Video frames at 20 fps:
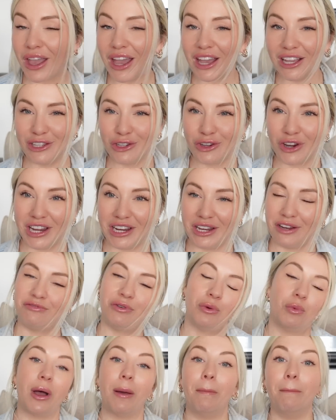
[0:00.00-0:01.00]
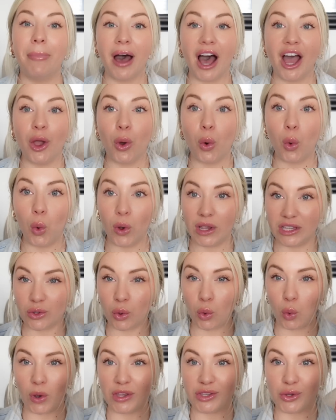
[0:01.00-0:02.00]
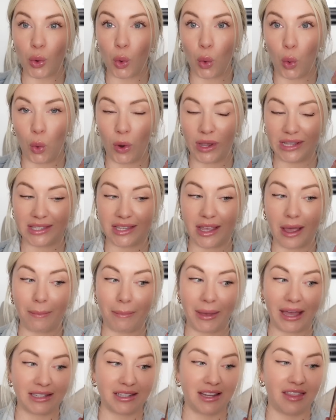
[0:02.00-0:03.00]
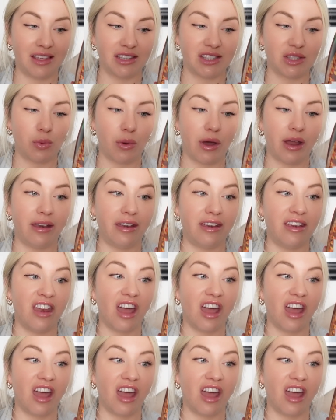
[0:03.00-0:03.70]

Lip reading: and try a different one, but I always come back to this one.